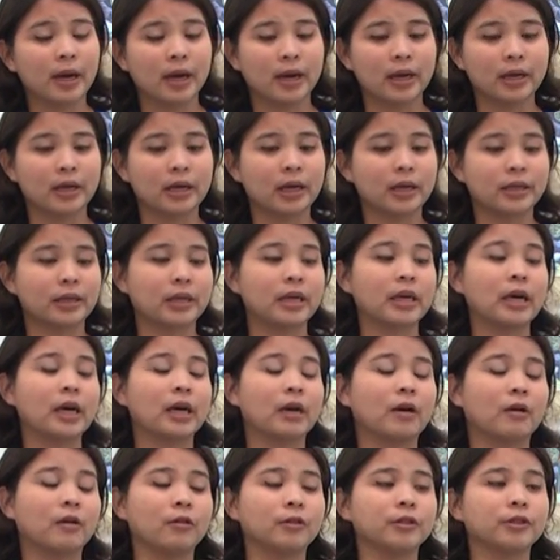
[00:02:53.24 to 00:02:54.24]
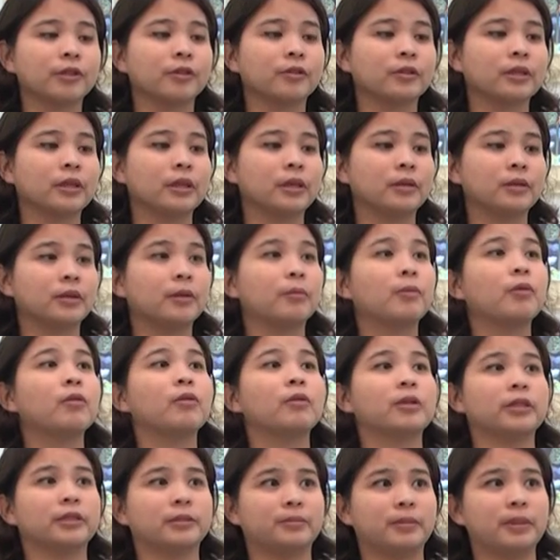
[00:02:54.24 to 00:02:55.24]
but they are also the
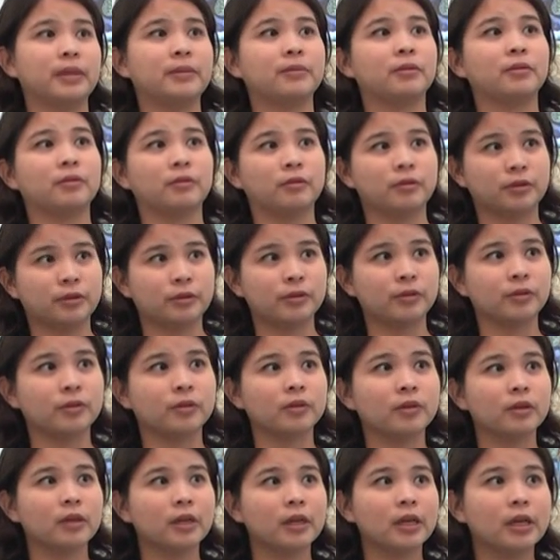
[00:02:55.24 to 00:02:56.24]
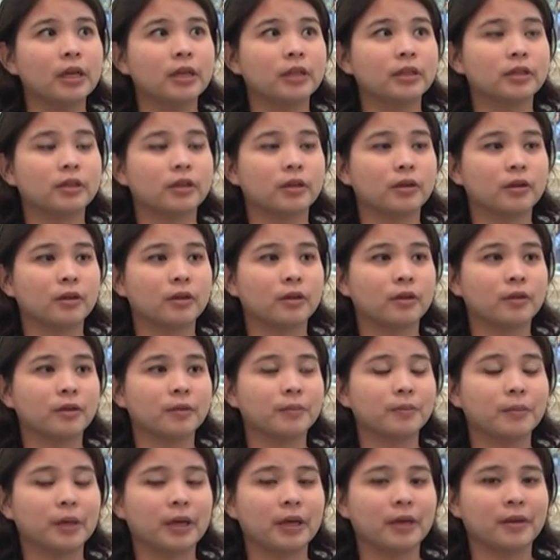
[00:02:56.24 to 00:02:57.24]
poorest people too.
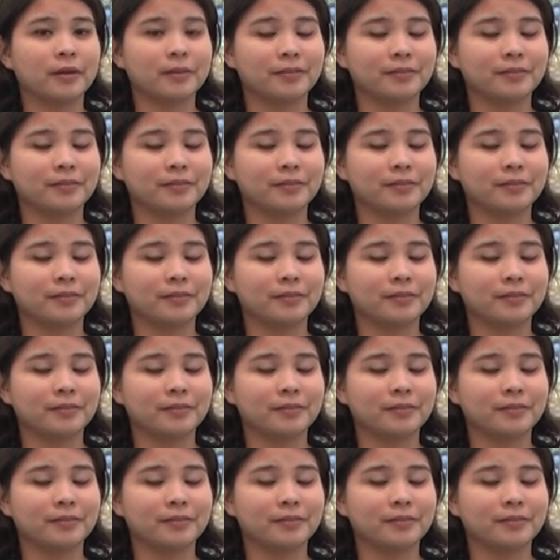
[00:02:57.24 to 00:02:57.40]
So